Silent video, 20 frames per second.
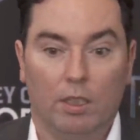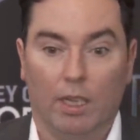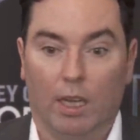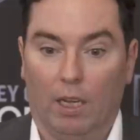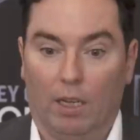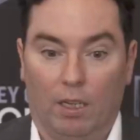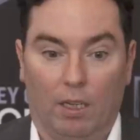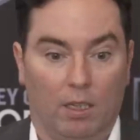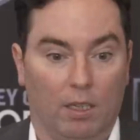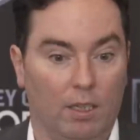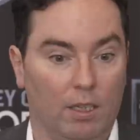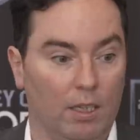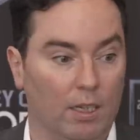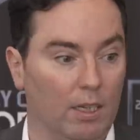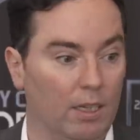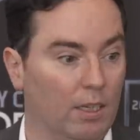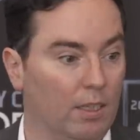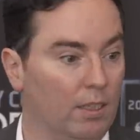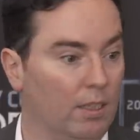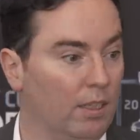Yeah,
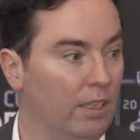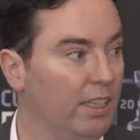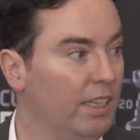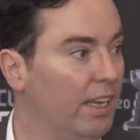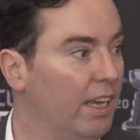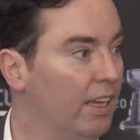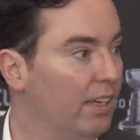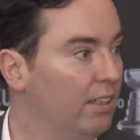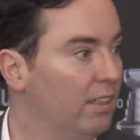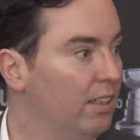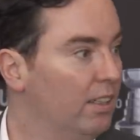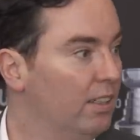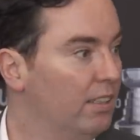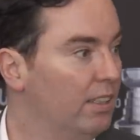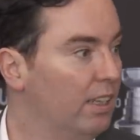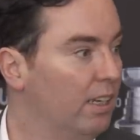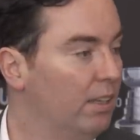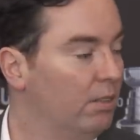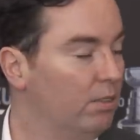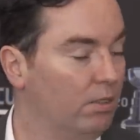the league handed it
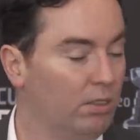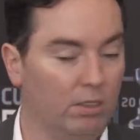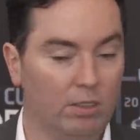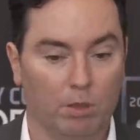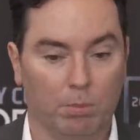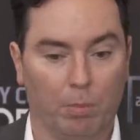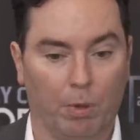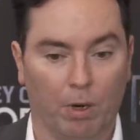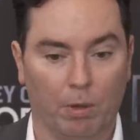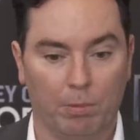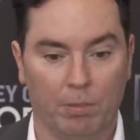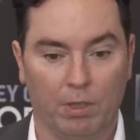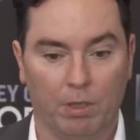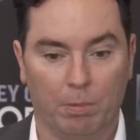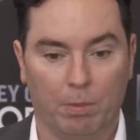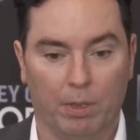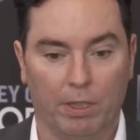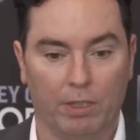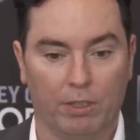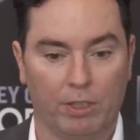down, or Department
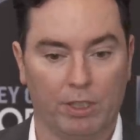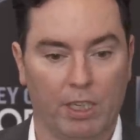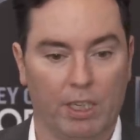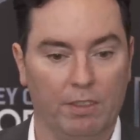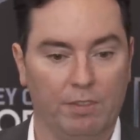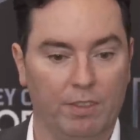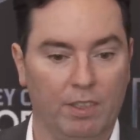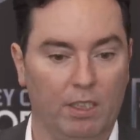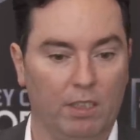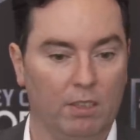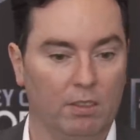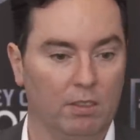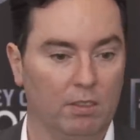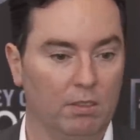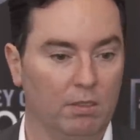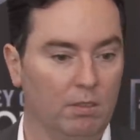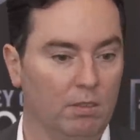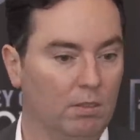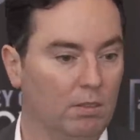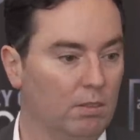of Player Safety,
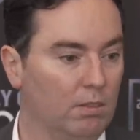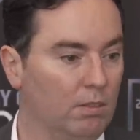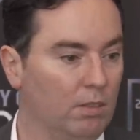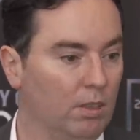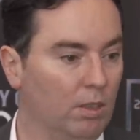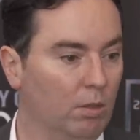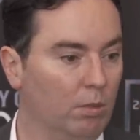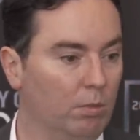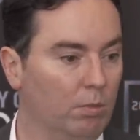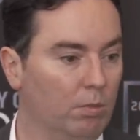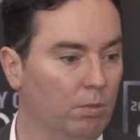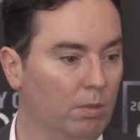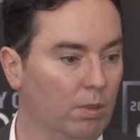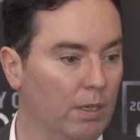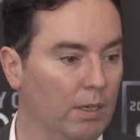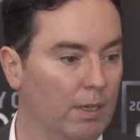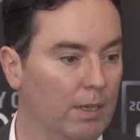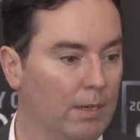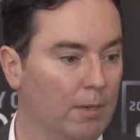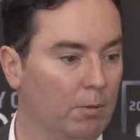and
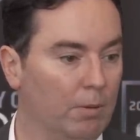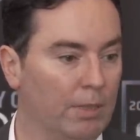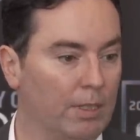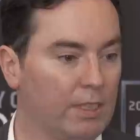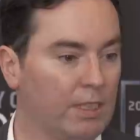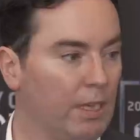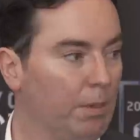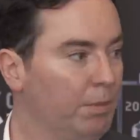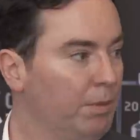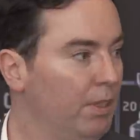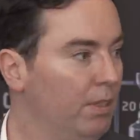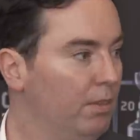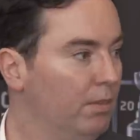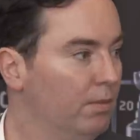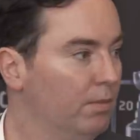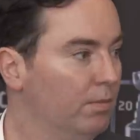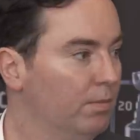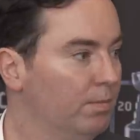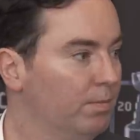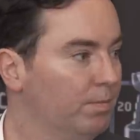we accept it
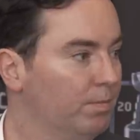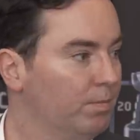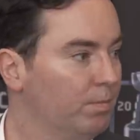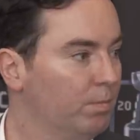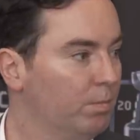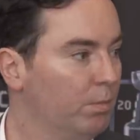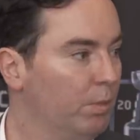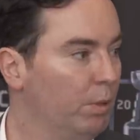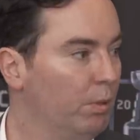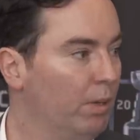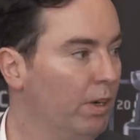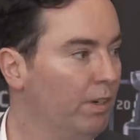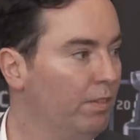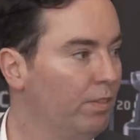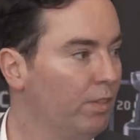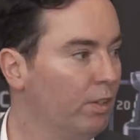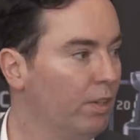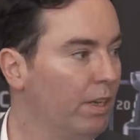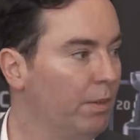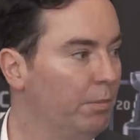and be ready
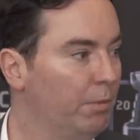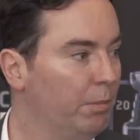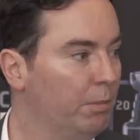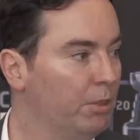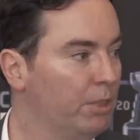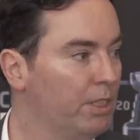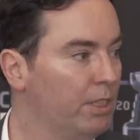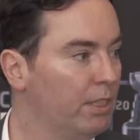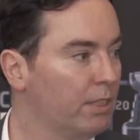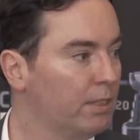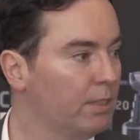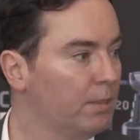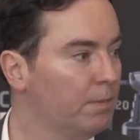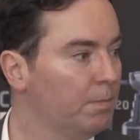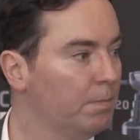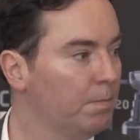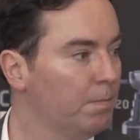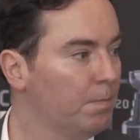for game number six.